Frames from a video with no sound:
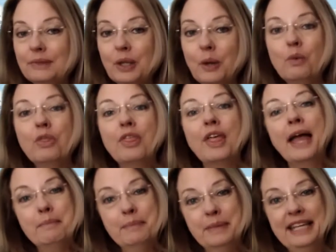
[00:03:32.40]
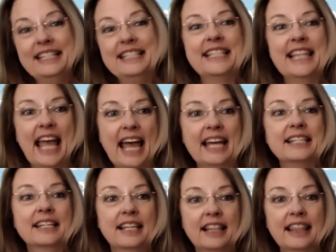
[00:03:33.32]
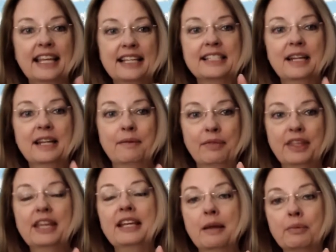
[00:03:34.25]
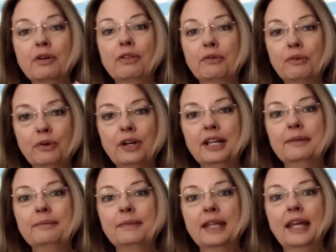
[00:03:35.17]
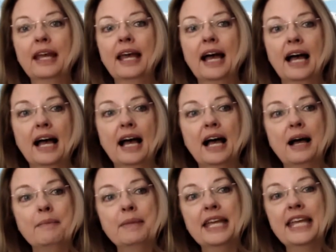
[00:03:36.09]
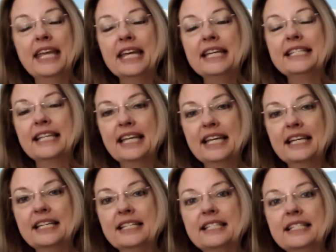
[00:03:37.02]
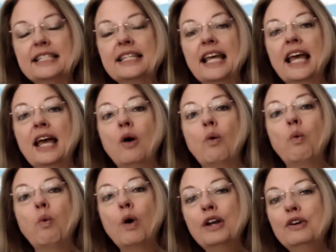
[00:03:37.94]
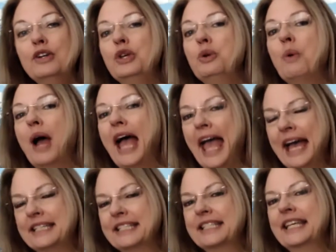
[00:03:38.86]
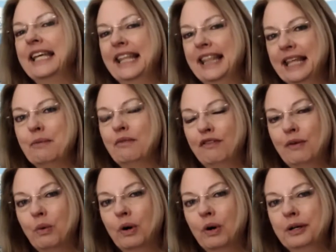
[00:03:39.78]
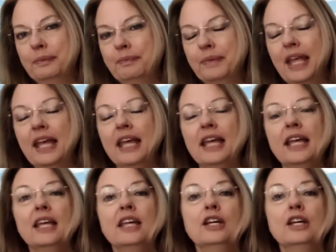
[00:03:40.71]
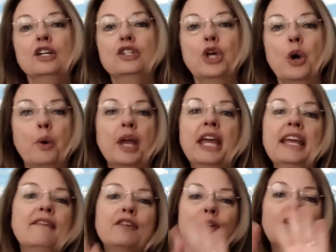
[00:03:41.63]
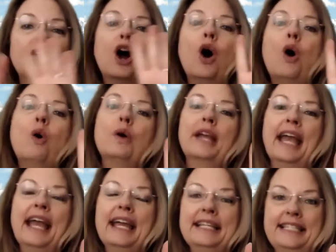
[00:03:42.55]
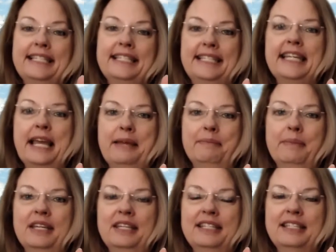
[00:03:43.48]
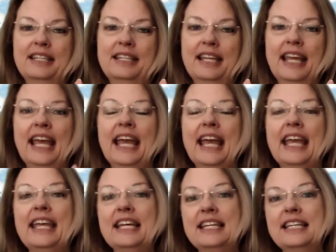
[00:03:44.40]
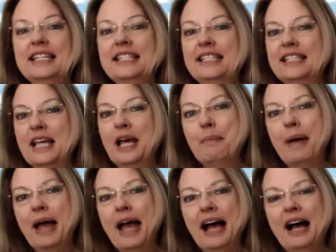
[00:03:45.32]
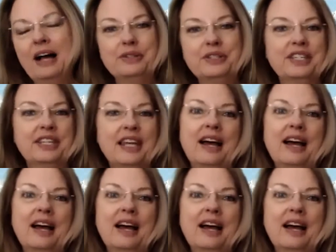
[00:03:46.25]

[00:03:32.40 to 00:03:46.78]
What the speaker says: Well, that means that thing number 3, it is, what are you asking them for? So if your whole case statement is about,